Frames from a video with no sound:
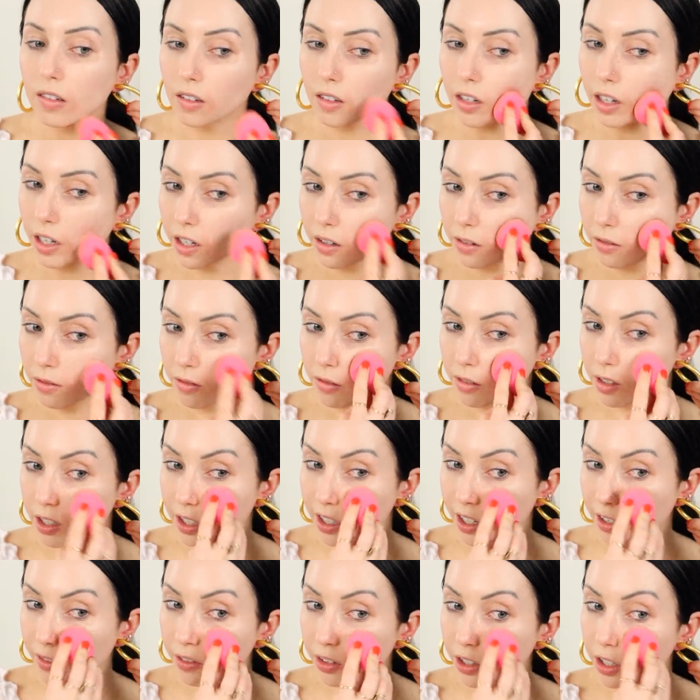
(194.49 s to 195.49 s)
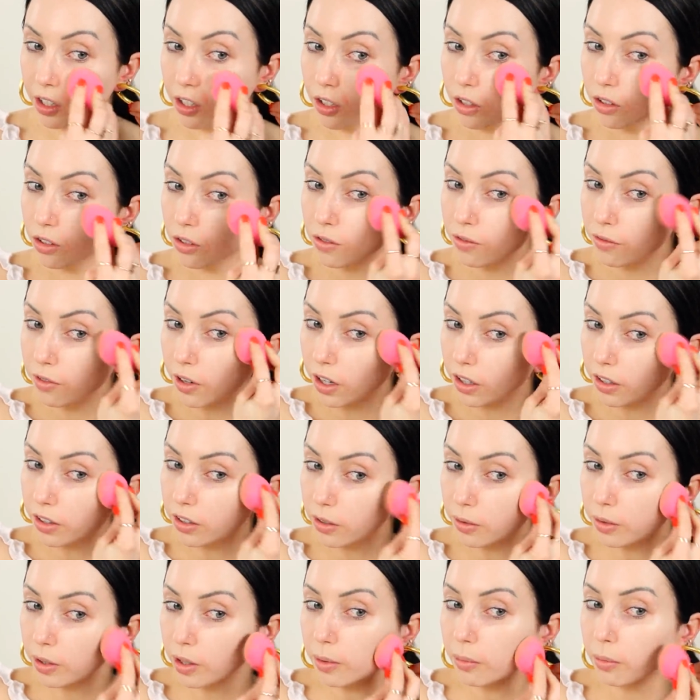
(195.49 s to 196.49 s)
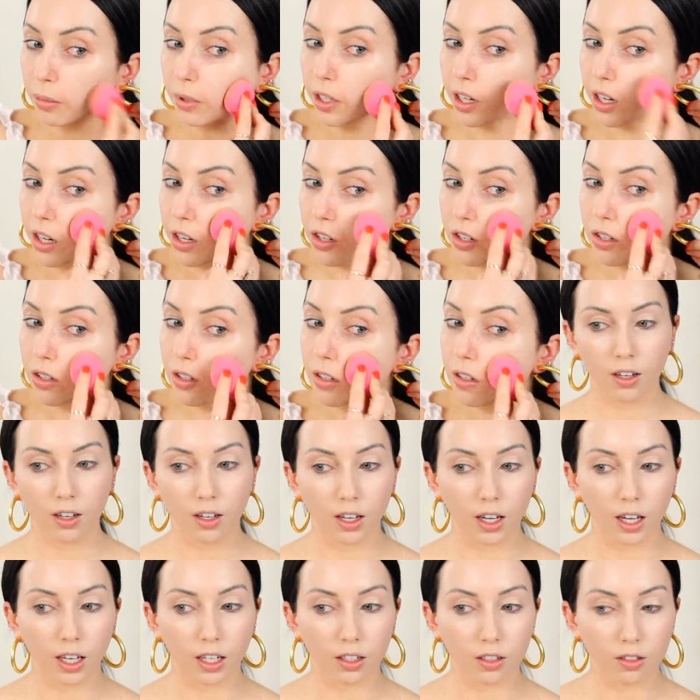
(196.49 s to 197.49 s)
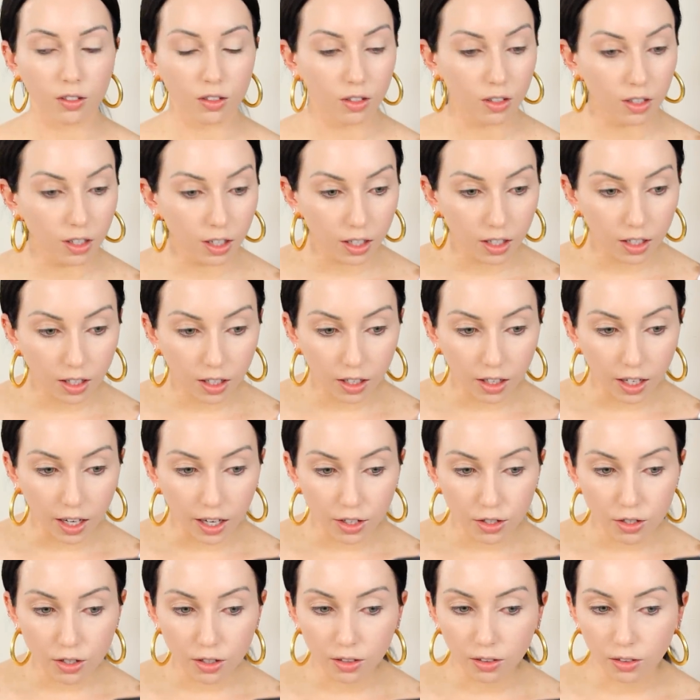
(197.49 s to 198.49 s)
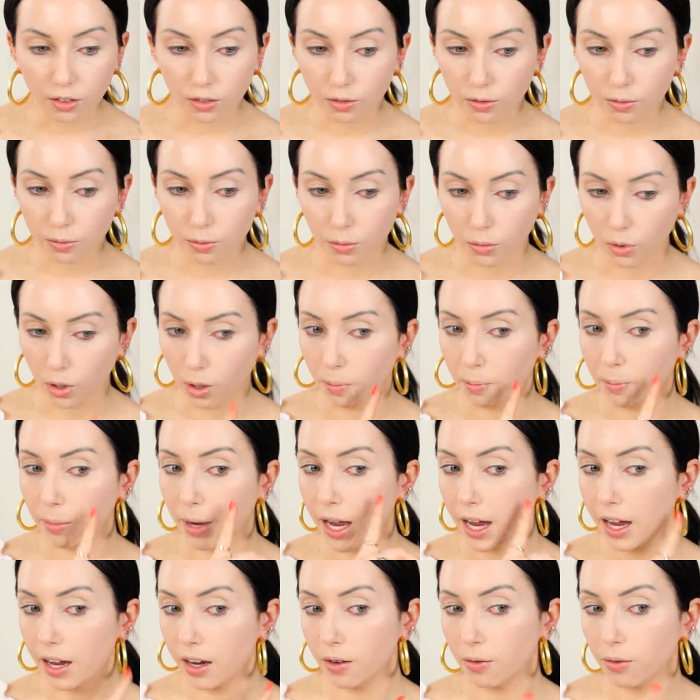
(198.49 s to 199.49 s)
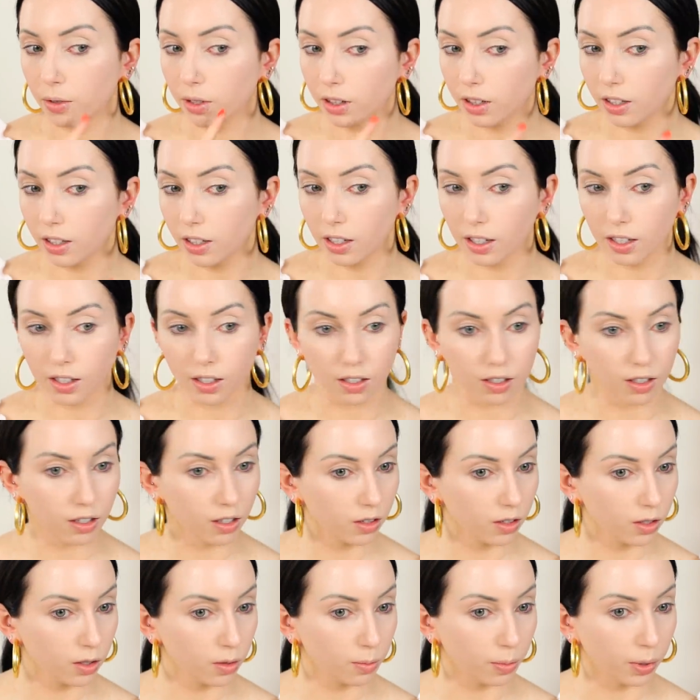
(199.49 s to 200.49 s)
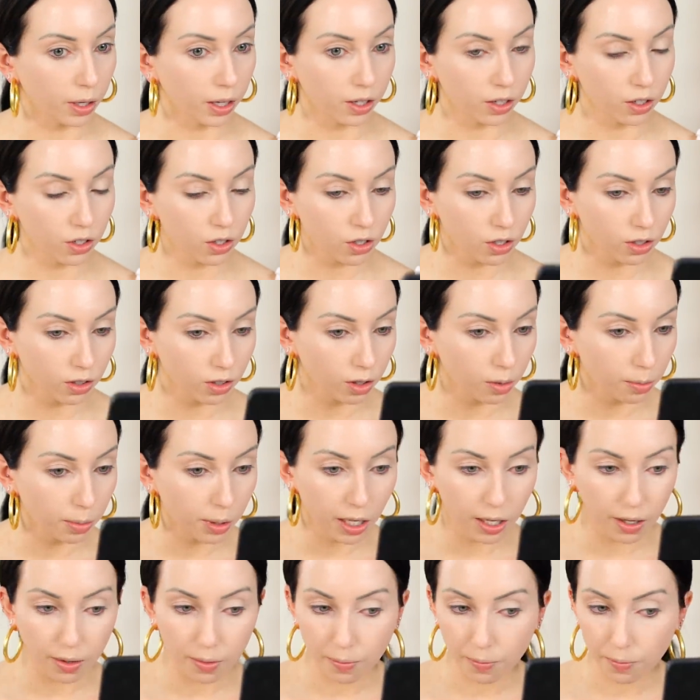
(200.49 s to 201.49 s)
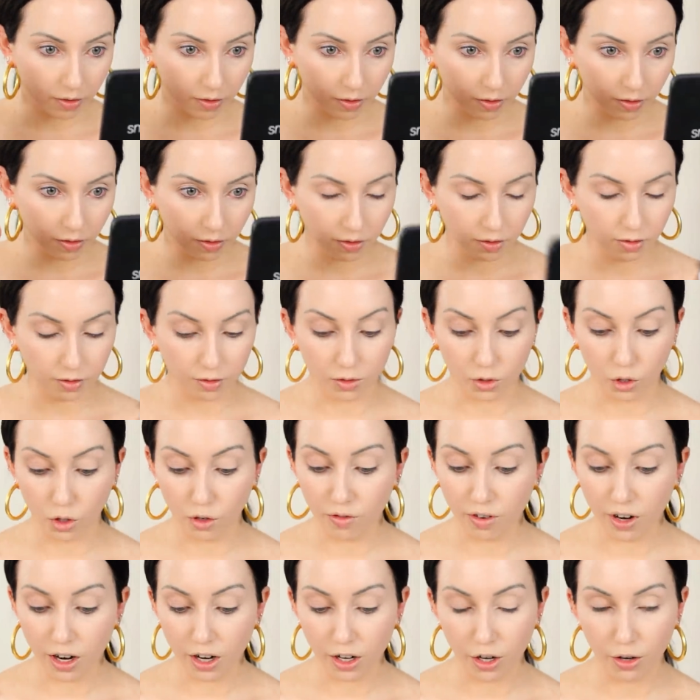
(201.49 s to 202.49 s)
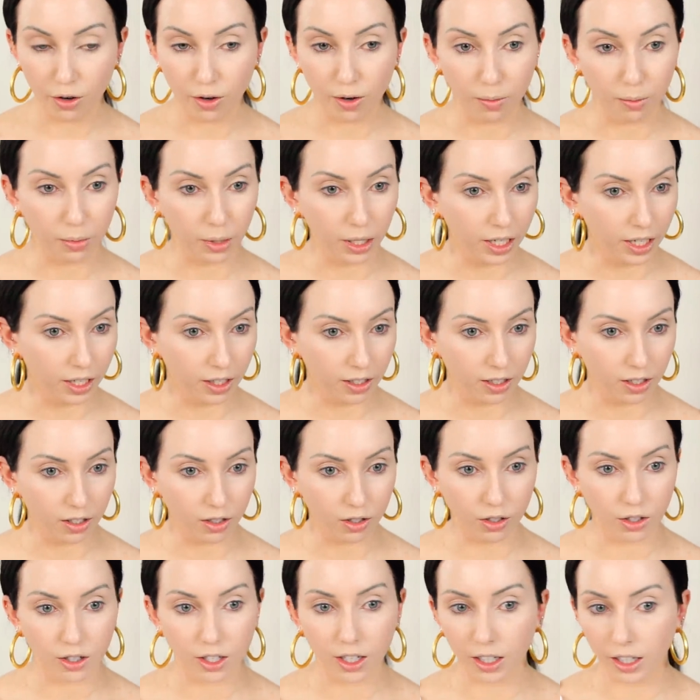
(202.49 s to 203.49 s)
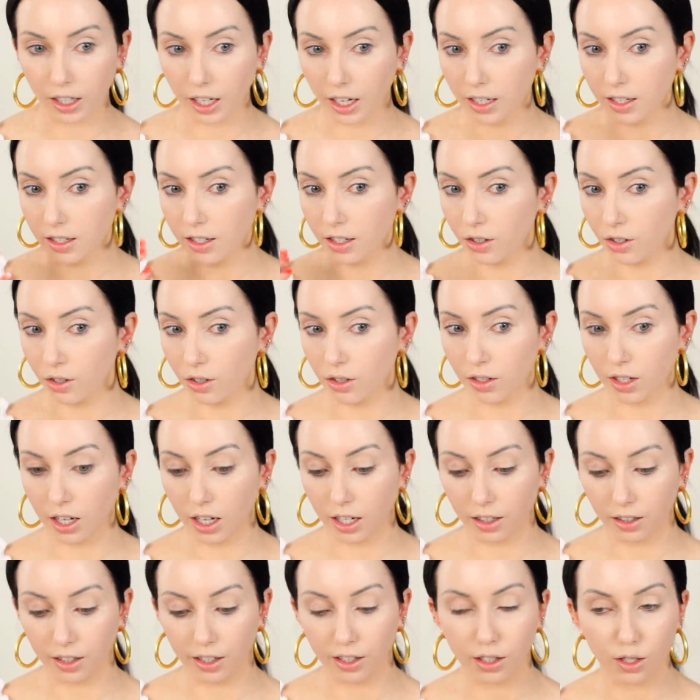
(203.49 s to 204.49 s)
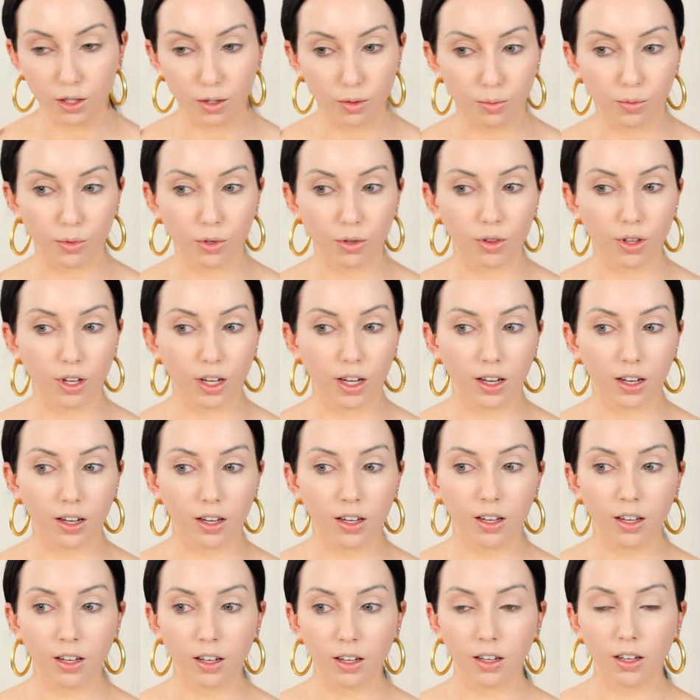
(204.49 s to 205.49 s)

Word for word: Okay, it definitely goes farther with a brush. And it's looking actually more matte with the sponge a little bit. So far, no complaints. It's looking nice and just kind of like smoothing